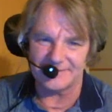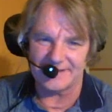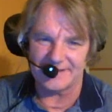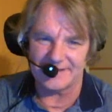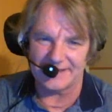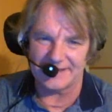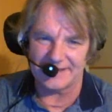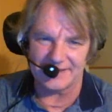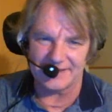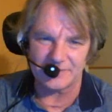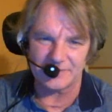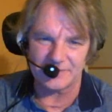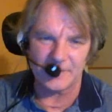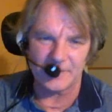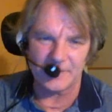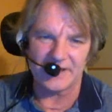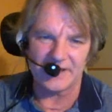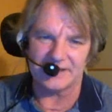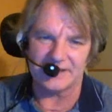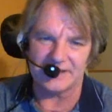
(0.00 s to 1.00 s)
That's
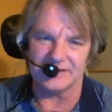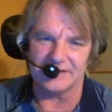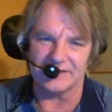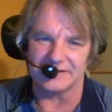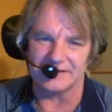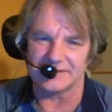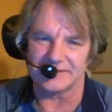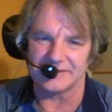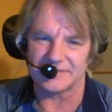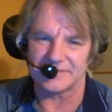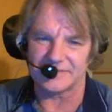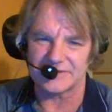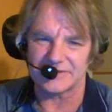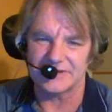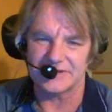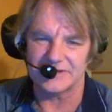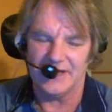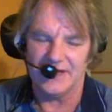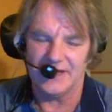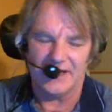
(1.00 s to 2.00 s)
pretty good temperature.
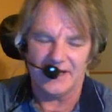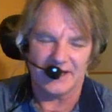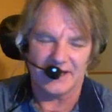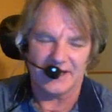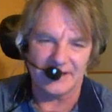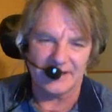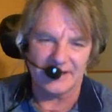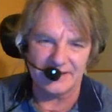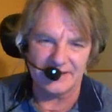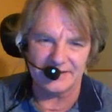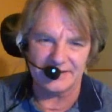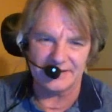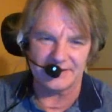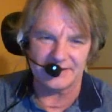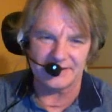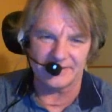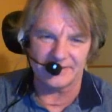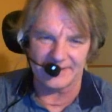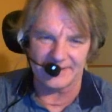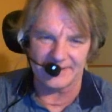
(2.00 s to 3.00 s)
You can
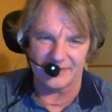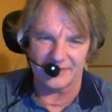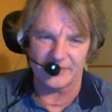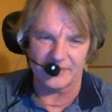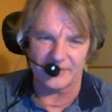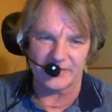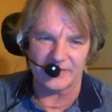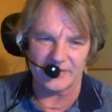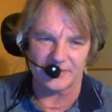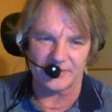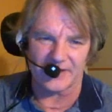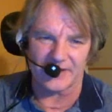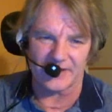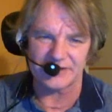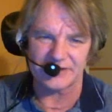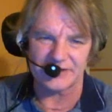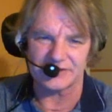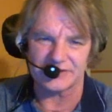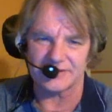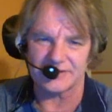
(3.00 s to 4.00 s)
go ahead and put the
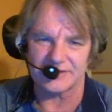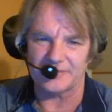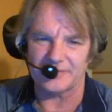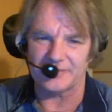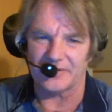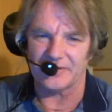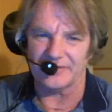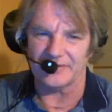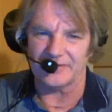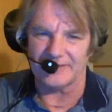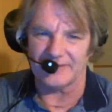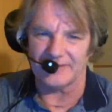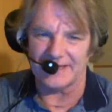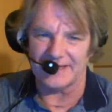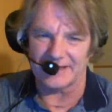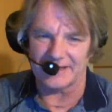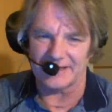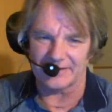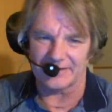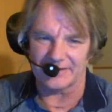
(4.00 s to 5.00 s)
pressure up all the way
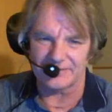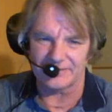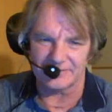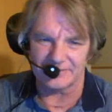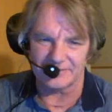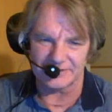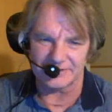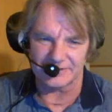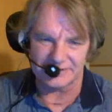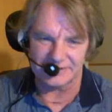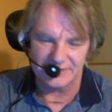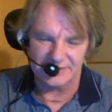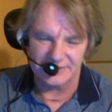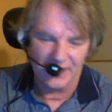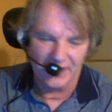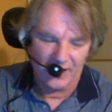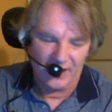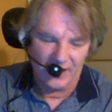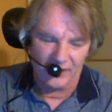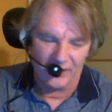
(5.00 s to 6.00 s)
now if you want to.
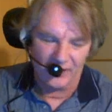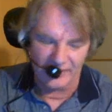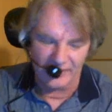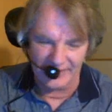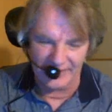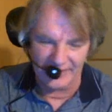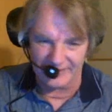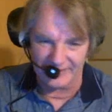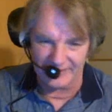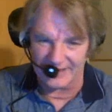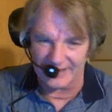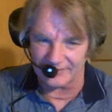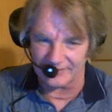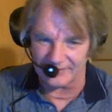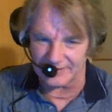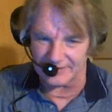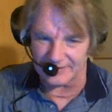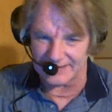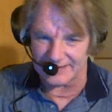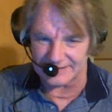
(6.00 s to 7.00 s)
Oh, by the way, I
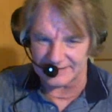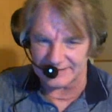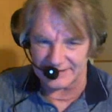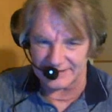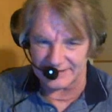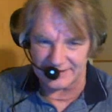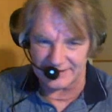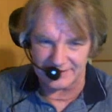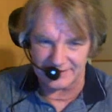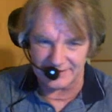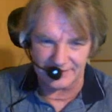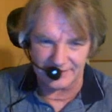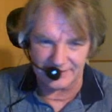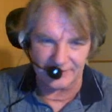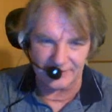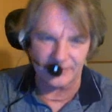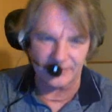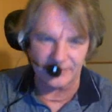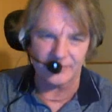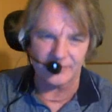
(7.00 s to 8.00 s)
forgot to tell you that
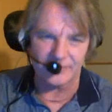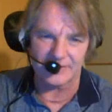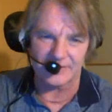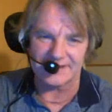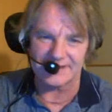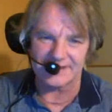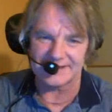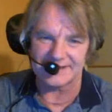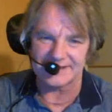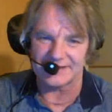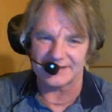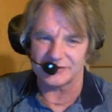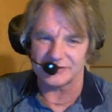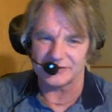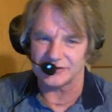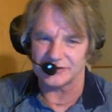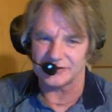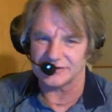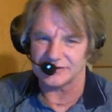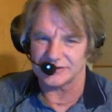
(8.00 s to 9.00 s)
if you wanted to take your
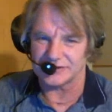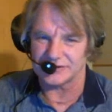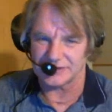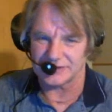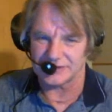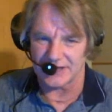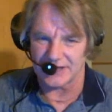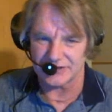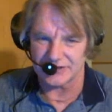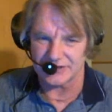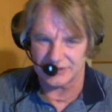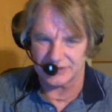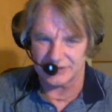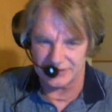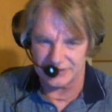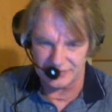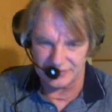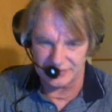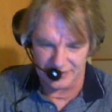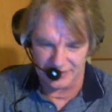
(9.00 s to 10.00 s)
socks and
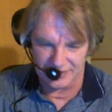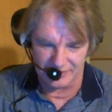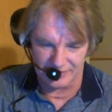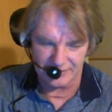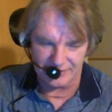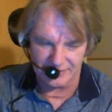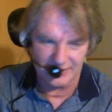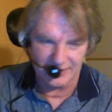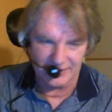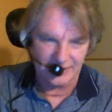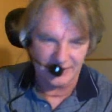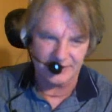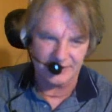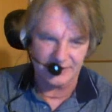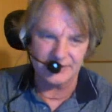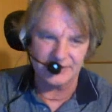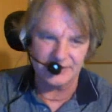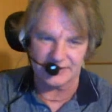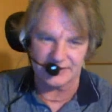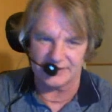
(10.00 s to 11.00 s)
shoes off,
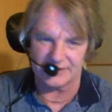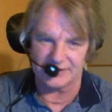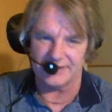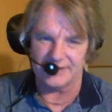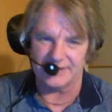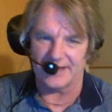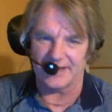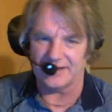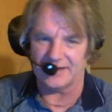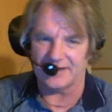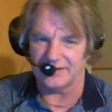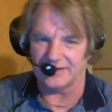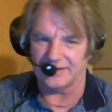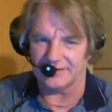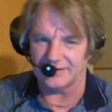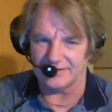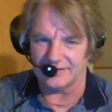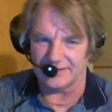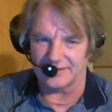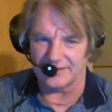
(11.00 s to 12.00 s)
you could do that.
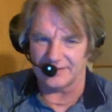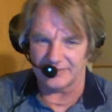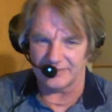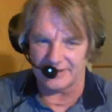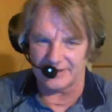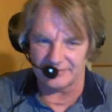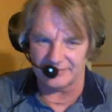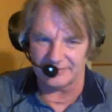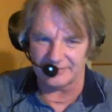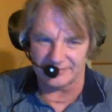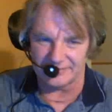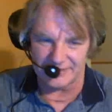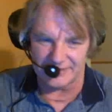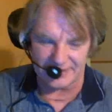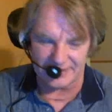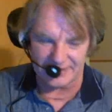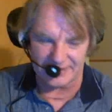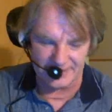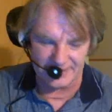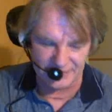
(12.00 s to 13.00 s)
That way it
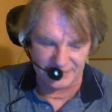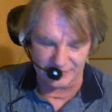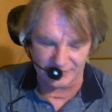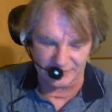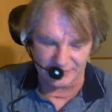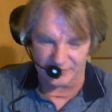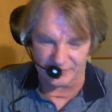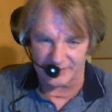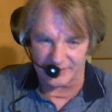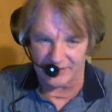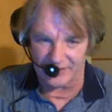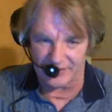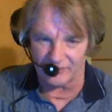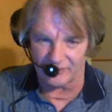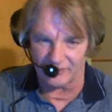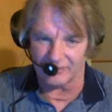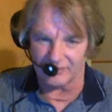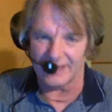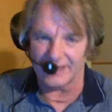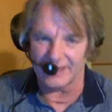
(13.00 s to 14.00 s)
keeps them from getting
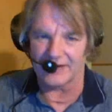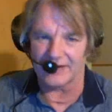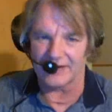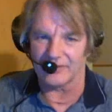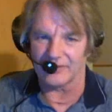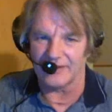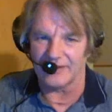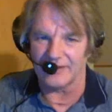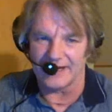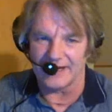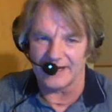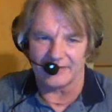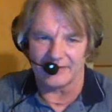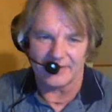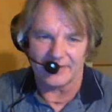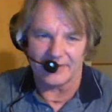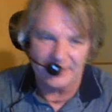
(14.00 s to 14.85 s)
wet or whatever.